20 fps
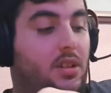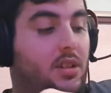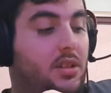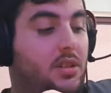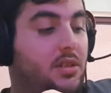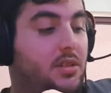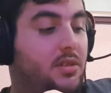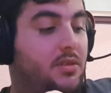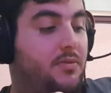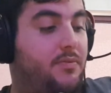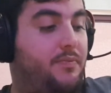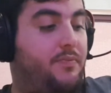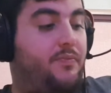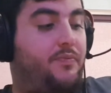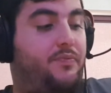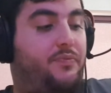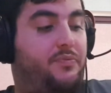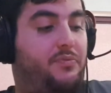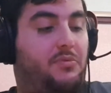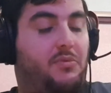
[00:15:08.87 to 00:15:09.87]
The
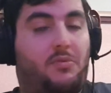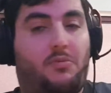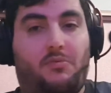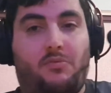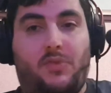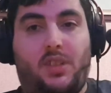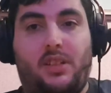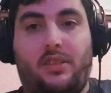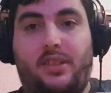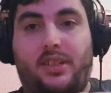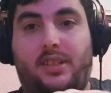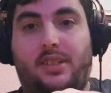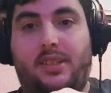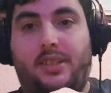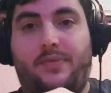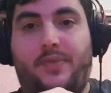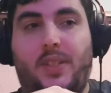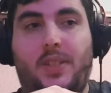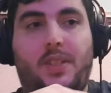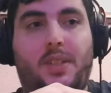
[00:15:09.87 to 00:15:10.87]

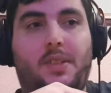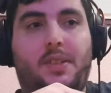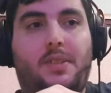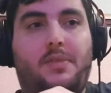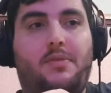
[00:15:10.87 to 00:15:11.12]
glyphs,